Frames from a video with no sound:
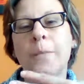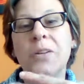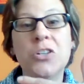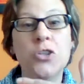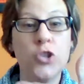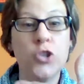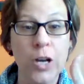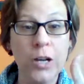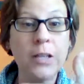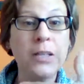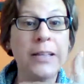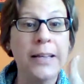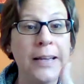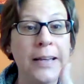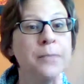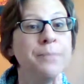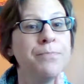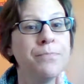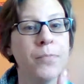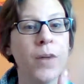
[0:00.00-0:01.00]
Juggling
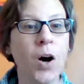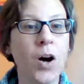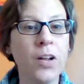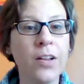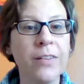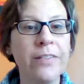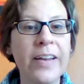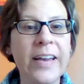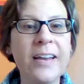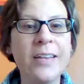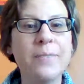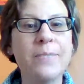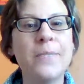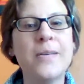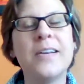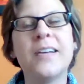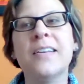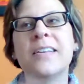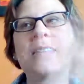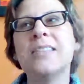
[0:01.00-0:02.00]
all of it,
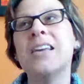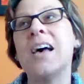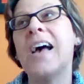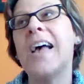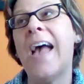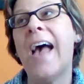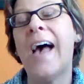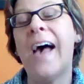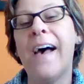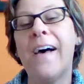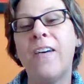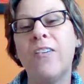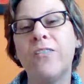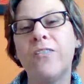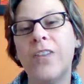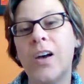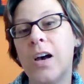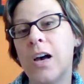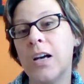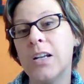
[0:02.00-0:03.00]
because I have
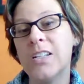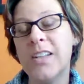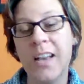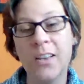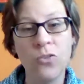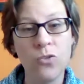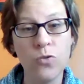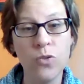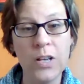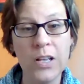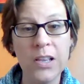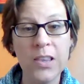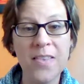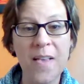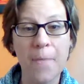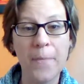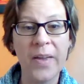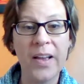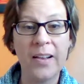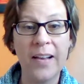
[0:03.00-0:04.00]
10 students
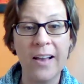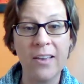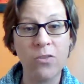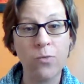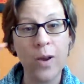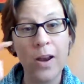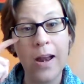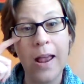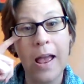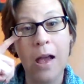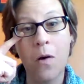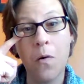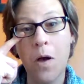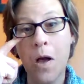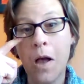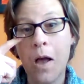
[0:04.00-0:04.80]
in my class right now.